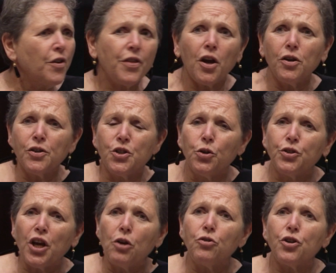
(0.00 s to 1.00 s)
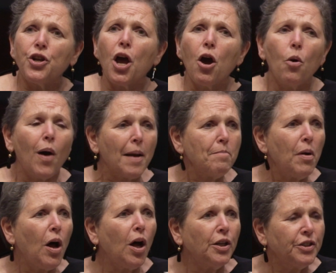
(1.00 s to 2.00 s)
For those who don't know, I'm
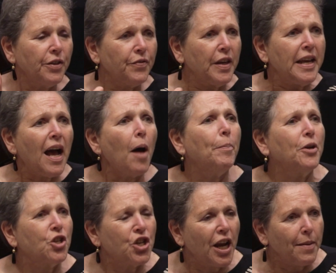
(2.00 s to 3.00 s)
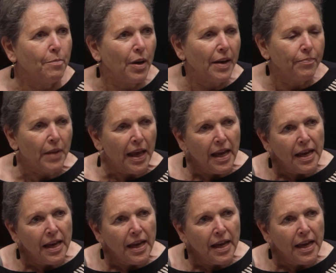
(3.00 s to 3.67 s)
part of the upper chamber